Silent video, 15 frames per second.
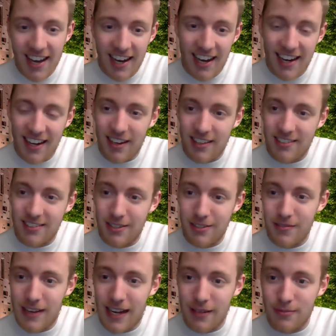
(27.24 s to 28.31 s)
and I also
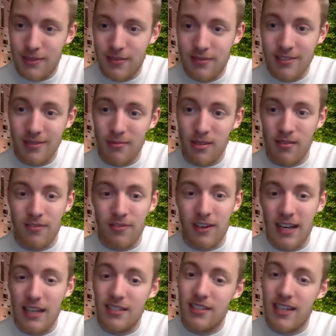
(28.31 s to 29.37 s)
developed some useful
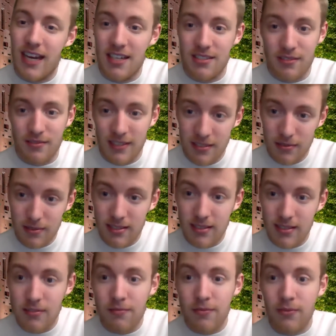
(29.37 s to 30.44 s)
educational
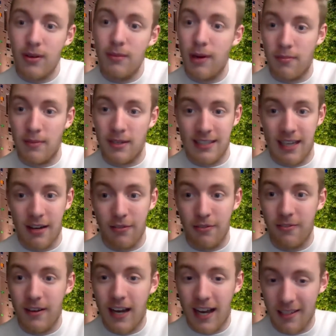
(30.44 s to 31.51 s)
resources for both myself
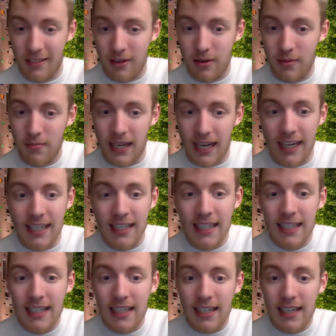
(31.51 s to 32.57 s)
and the company.
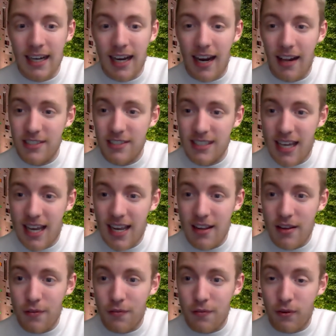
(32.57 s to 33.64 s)
I have to
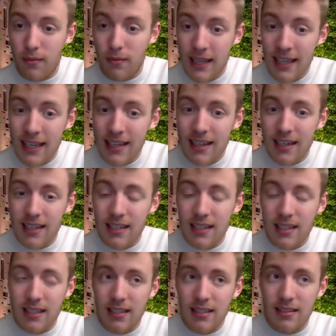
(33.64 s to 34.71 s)
say, for me,
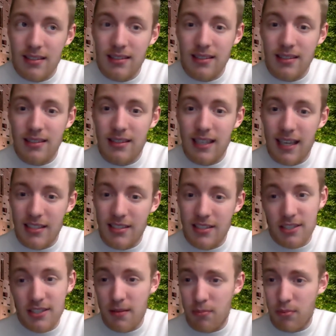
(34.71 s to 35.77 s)
the
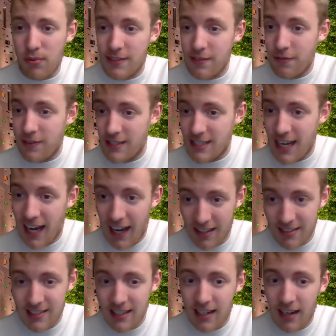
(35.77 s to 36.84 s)
internship was a
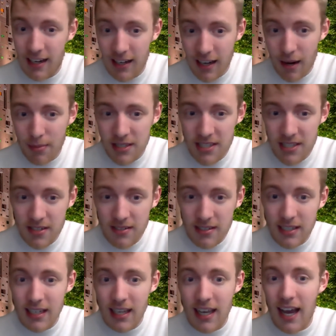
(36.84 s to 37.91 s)
fantastic learning
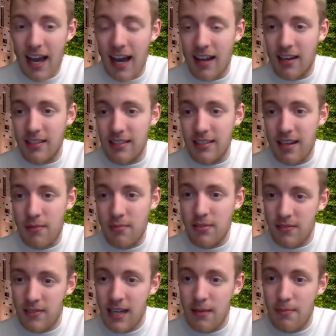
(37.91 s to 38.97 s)
opportunity, and it
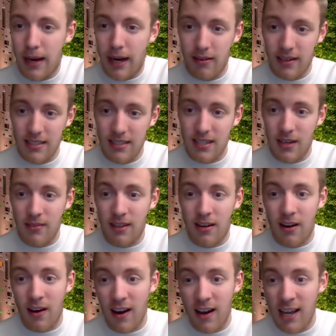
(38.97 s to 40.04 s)
was really empowering to know that
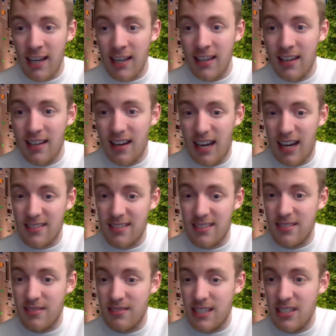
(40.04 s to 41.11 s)
I, as a
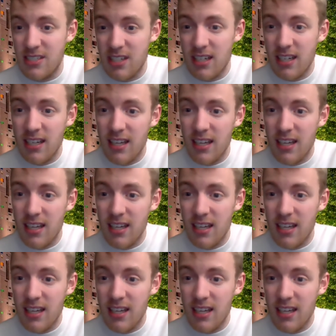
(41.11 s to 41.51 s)
student teacher